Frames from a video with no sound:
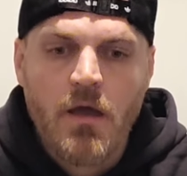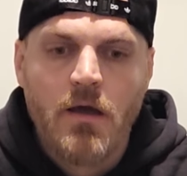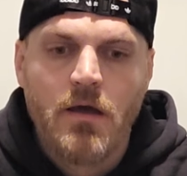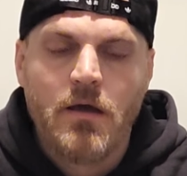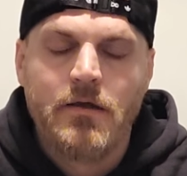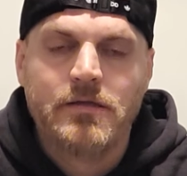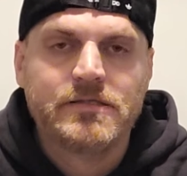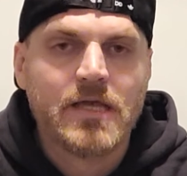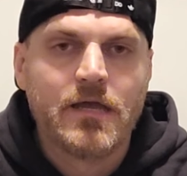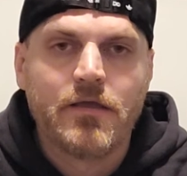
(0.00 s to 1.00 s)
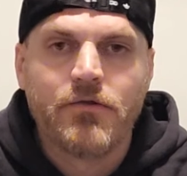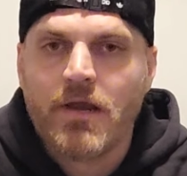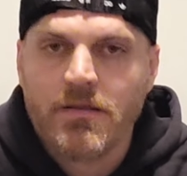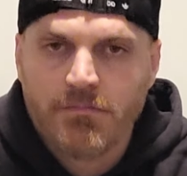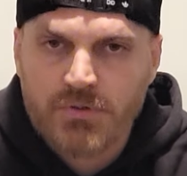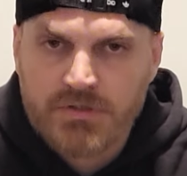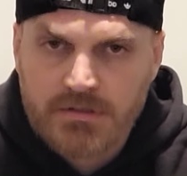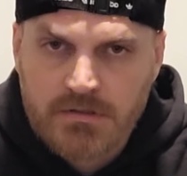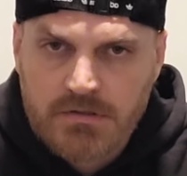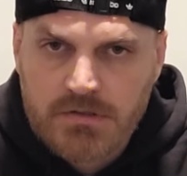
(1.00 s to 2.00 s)
Uh, he's got great
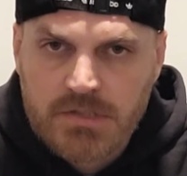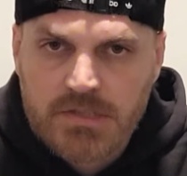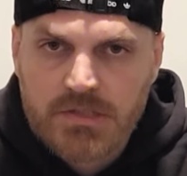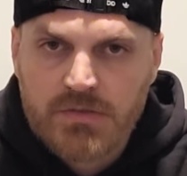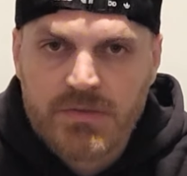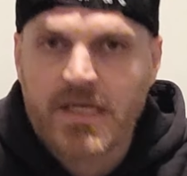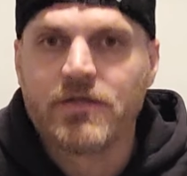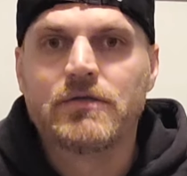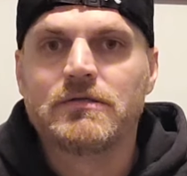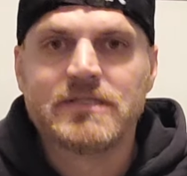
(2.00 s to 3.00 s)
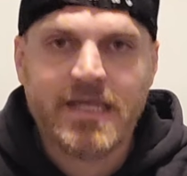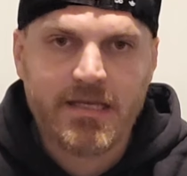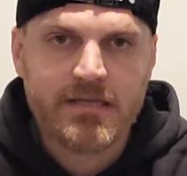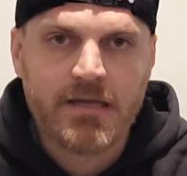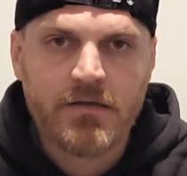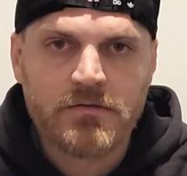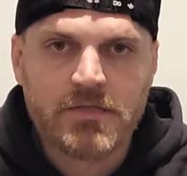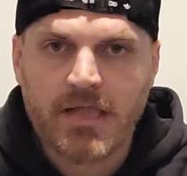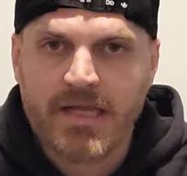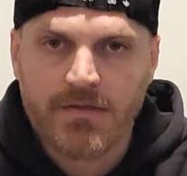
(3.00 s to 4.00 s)
Brazilian Jiu Jitsu. He's got good takedowns.
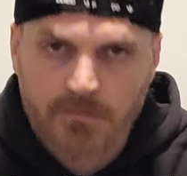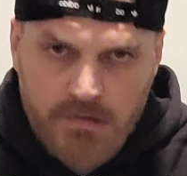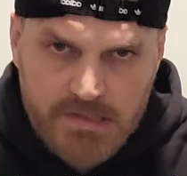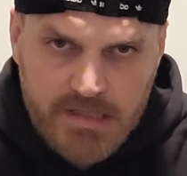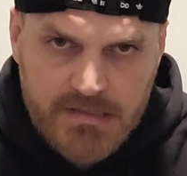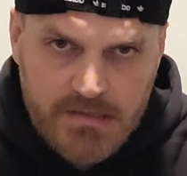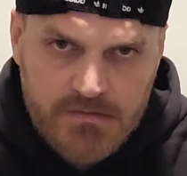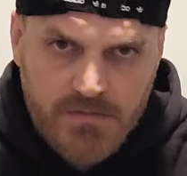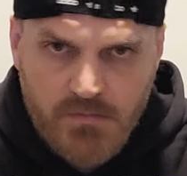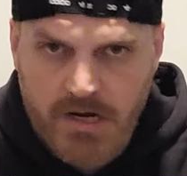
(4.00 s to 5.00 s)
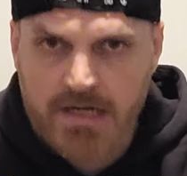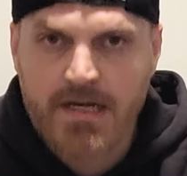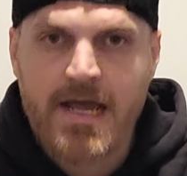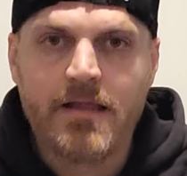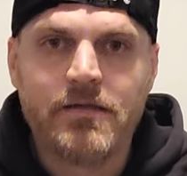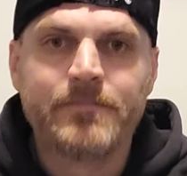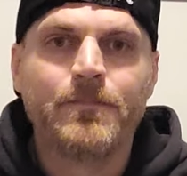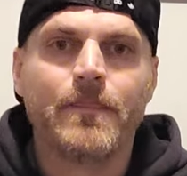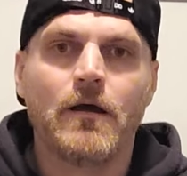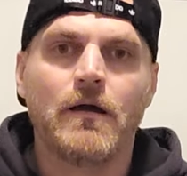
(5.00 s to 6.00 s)
He landed three takedowns on Brendan Allen.
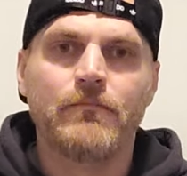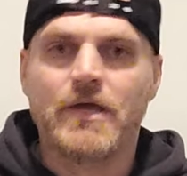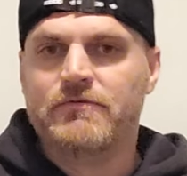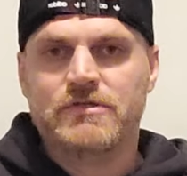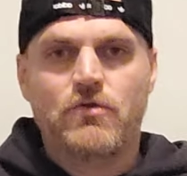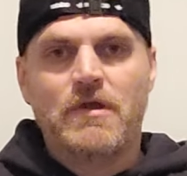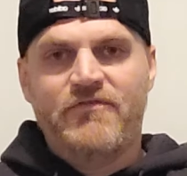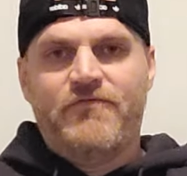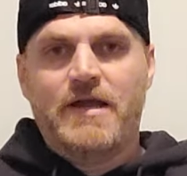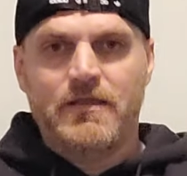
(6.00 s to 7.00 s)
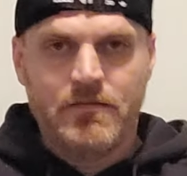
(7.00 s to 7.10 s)
Um, that was a great fight.